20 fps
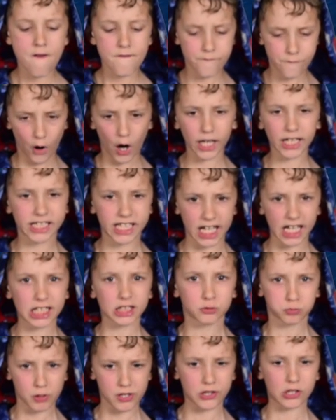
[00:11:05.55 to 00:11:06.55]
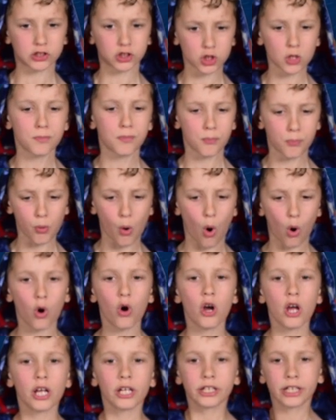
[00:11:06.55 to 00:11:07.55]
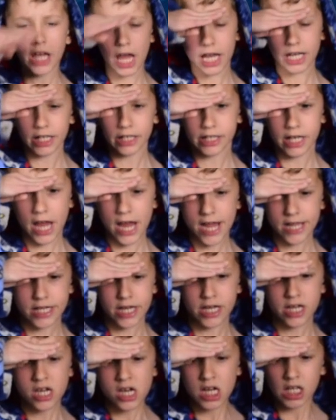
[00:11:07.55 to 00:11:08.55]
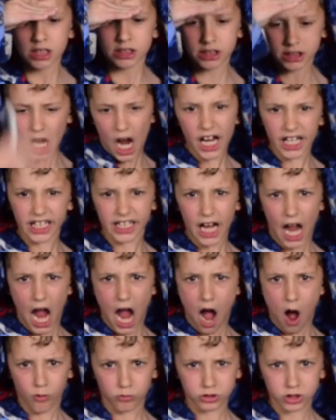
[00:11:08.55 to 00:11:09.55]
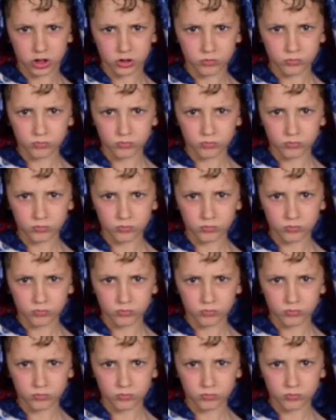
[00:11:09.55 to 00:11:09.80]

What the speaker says: Vikings win the Super Bowl. Caden Cannon signing out.